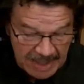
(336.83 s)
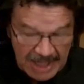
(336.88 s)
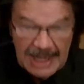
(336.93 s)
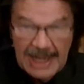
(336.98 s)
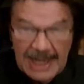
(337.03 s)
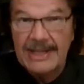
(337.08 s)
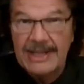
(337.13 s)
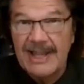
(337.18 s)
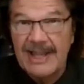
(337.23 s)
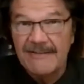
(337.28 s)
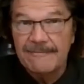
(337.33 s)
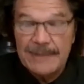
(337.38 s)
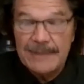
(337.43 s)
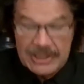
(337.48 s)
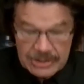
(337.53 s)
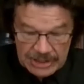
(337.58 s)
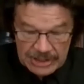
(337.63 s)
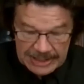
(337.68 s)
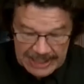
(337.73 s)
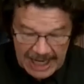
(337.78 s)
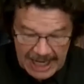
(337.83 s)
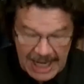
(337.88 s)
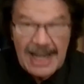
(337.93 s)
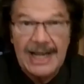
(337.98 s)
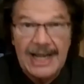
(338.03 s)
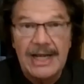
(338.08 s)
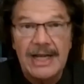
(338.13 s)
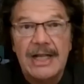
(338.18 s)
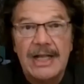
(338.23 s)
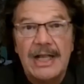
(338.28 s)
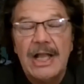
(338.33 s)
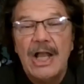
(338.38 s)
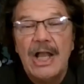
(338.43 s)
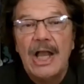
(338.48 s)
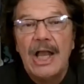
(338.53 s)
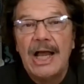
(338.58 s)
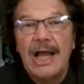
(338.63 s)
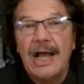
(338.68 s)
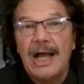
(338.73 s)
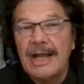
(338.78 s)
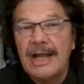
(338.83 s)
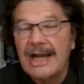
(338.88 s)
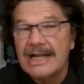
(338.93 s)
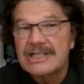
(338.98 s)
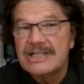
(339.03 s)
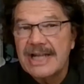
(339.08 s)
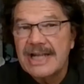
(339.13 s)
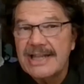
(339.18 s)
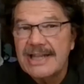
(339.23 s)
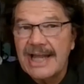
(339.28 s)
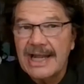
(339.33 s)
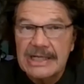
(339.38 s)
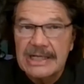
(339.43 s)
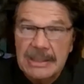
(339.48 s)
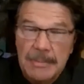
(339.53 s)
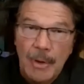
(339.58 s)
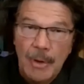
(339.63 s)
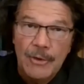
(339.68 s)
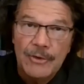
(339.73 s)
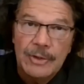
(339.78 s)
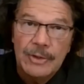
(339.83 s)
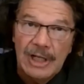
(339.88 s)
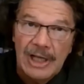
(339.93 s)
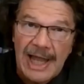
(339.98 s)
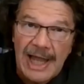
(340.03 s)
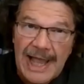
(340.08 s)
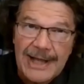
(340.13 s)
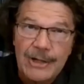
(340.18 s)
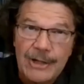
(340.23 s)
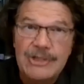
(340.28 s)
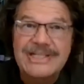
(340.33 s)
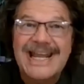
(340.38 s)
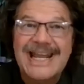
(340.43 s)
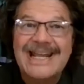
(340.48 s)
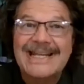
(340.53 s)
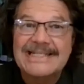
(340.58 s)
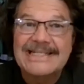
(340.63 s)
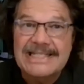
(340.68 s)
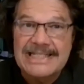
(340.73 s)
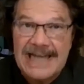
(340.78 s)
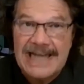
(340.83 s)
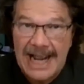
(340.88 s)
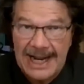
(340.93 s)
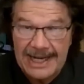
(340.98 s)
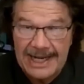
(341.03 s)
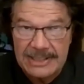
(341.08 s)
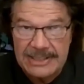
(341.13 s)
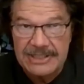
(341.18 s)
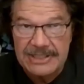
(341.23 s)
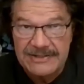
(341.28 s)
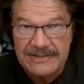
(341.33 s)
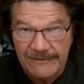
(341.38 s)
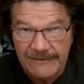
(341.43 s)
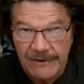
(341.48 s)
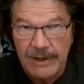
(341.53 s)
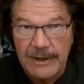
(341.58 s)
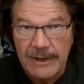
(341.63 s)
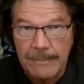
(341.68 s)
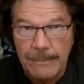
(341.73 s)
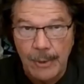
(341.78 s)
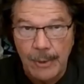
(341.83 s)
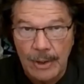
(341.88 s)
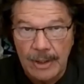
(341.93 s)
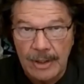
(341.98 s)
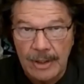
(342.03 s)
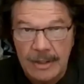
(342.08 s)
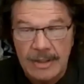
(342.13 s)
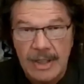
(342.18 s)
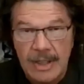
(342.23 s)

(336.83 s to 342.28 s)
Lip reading: And the FPG-9, and I say that both gliders and science is very important.